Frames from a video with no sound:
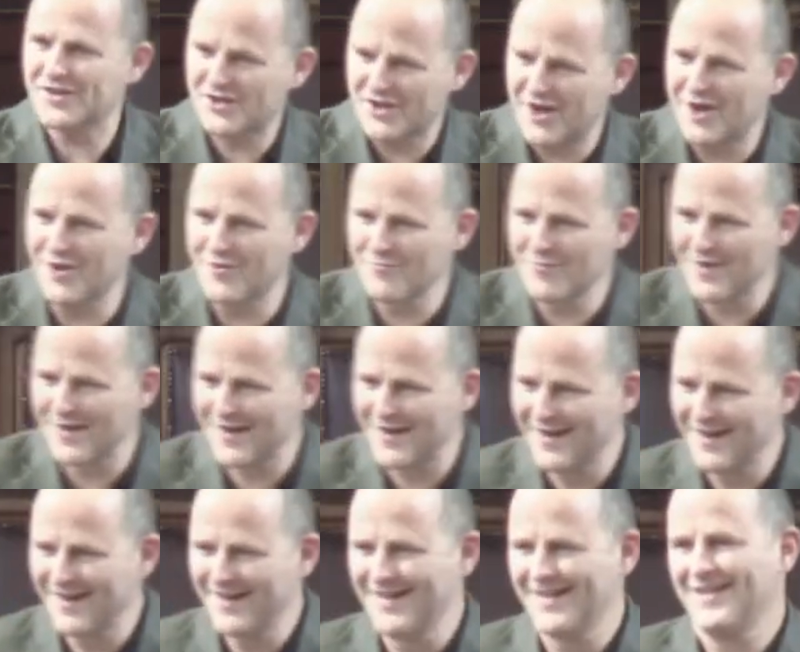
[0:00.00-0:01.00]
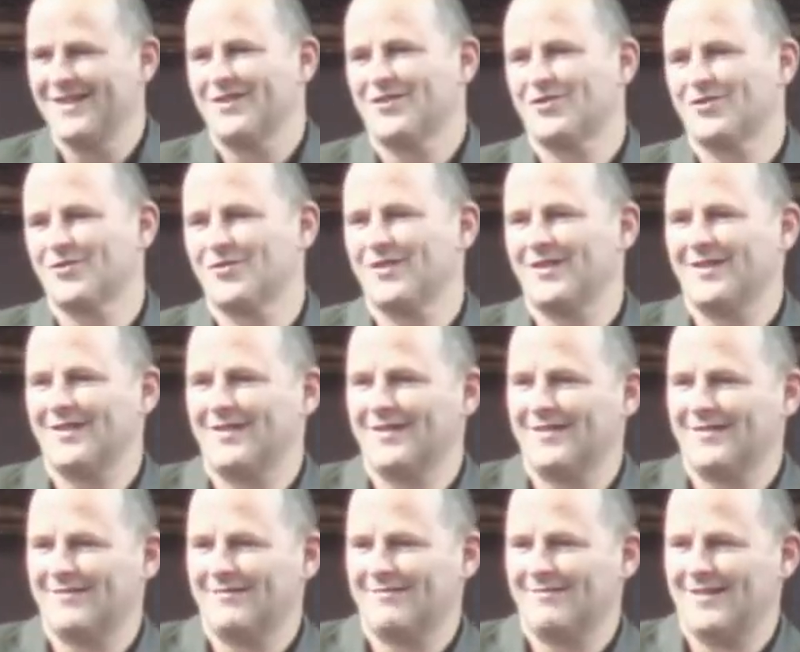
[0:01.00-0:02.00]
certain way so
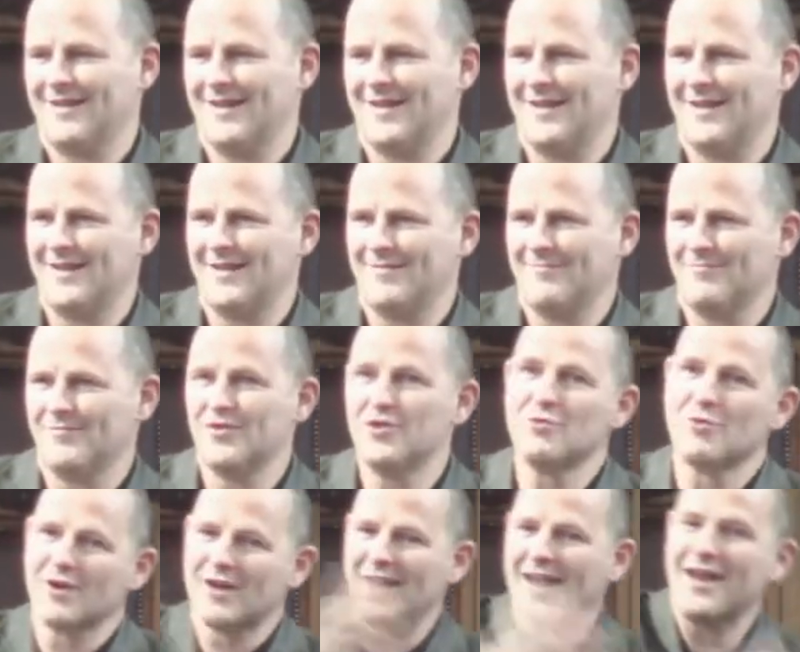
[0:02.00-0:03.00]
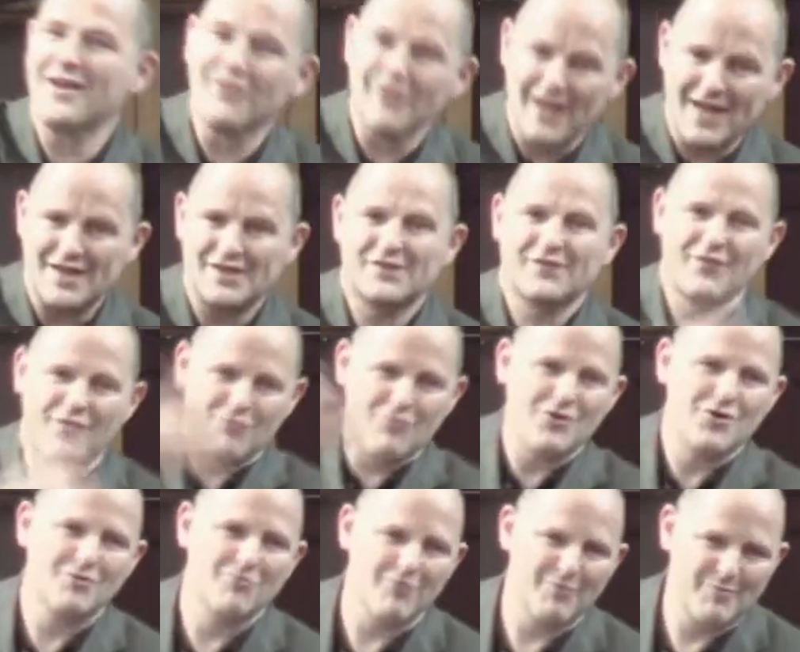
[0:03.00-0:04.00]
that you were getting less for
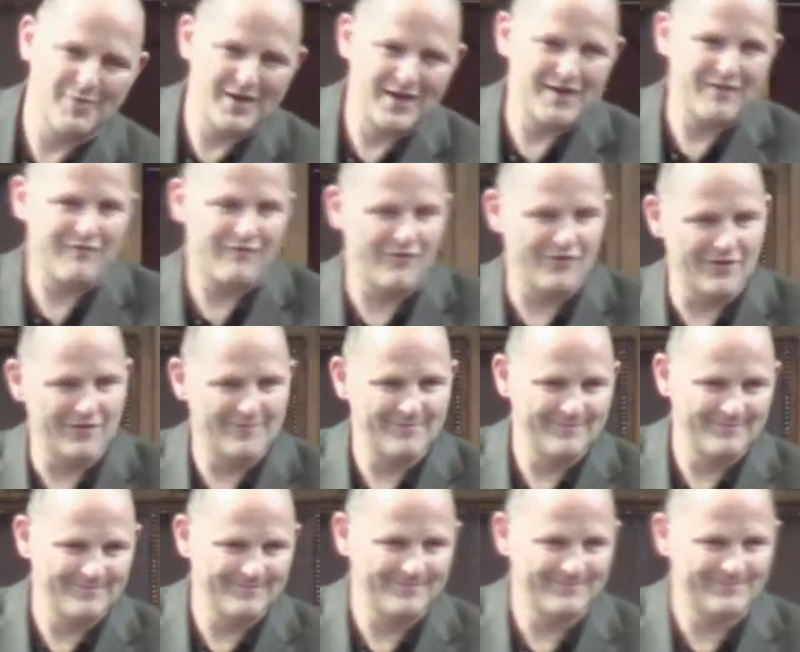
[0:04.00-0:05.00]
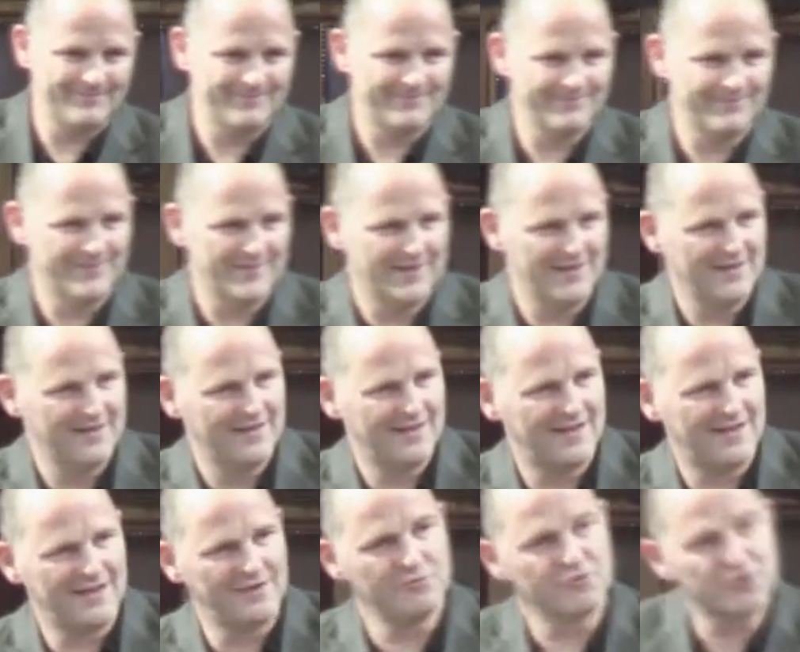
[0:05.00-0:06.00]
what you were paying for.
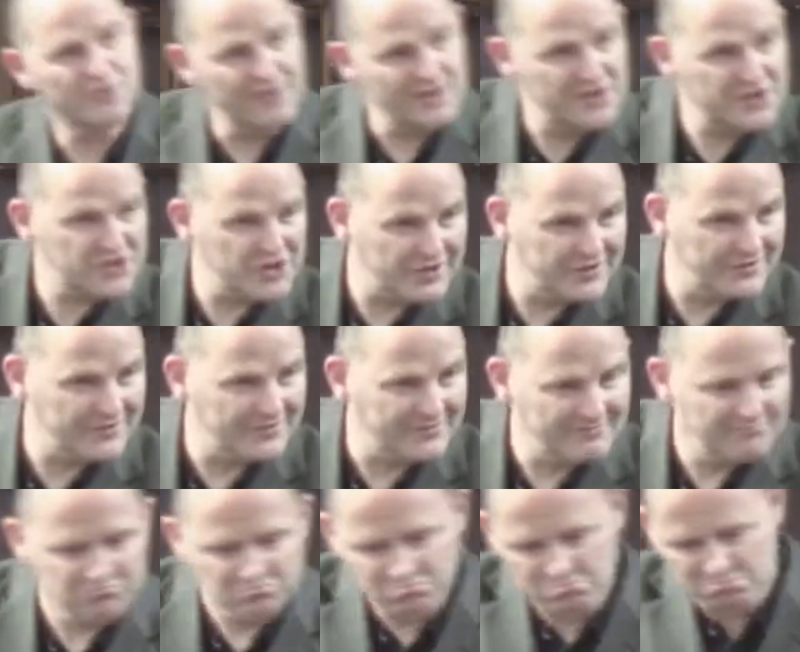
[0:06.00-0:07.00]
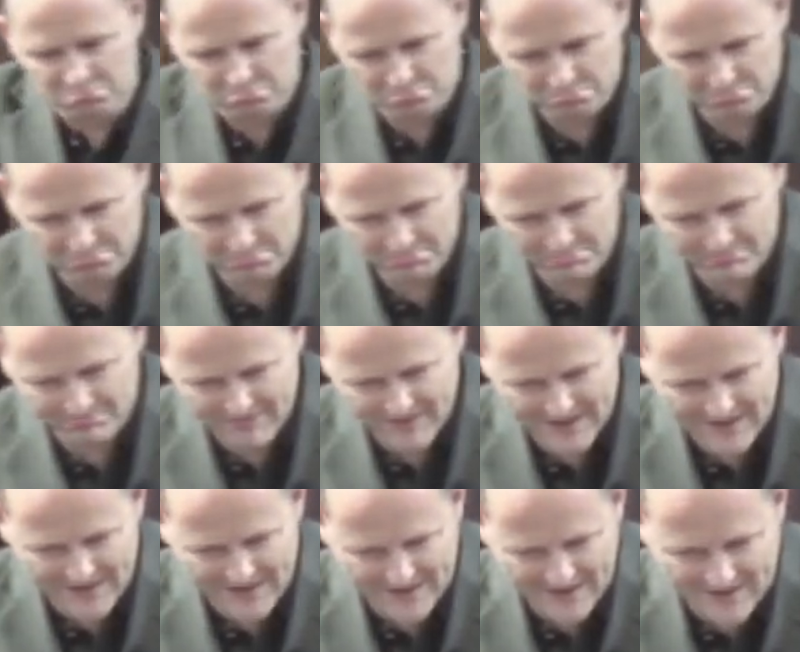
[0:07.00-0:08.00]
And it was quite subtle.
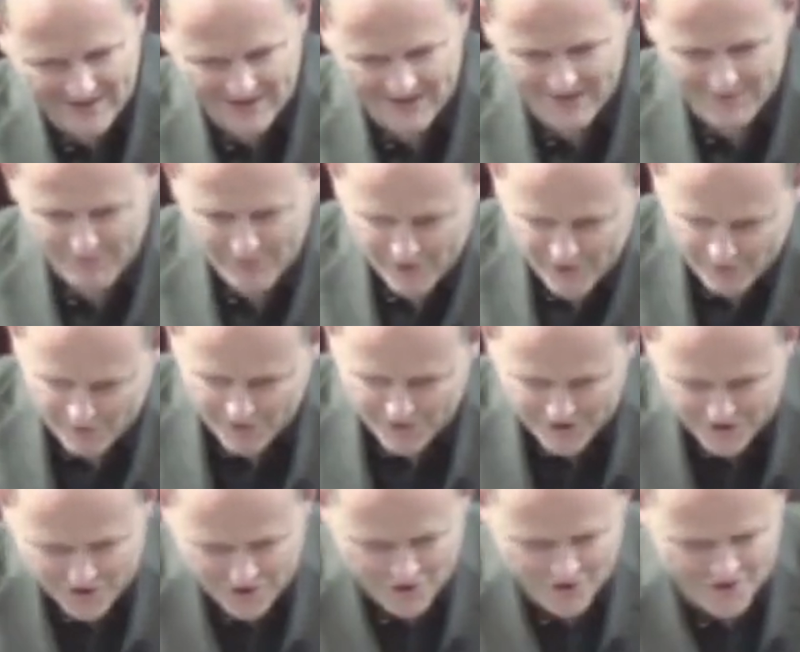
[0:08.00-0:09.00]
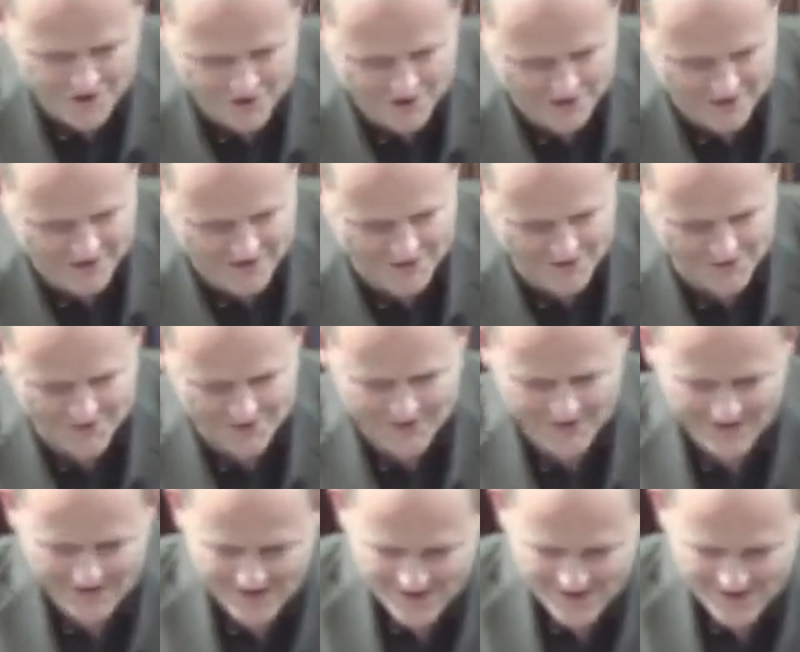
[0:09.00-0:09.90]
But there were dishonest scales.